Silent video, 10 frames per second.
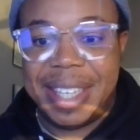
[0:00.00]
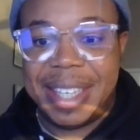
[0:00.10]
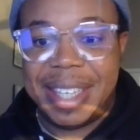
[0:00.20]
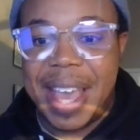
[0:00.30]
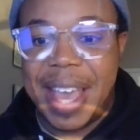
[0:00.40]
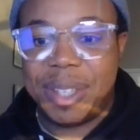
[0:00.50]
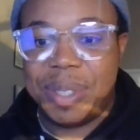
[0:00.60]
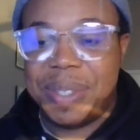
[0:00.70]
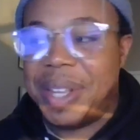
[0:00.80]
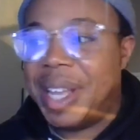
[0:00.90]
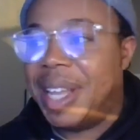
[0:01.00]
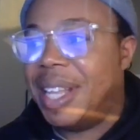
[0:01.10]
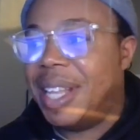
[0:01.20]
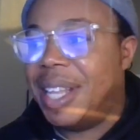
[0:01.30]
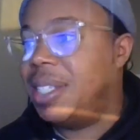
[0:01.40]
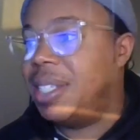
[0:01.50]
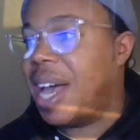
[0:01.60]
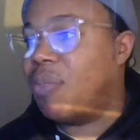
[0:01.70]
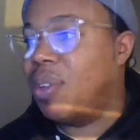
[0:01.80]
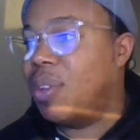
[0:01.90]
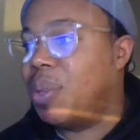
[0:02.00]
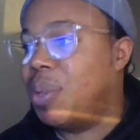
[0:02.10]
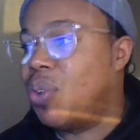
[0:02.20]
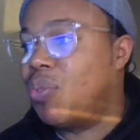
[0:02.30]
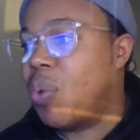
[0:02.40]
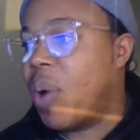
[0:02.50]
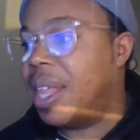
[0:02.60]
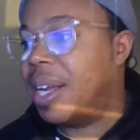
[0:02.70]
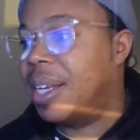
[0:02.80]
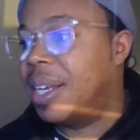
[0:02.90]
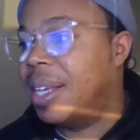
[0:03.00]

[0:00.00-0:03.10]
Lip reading: Yes, let's praise God for the beautiful weather.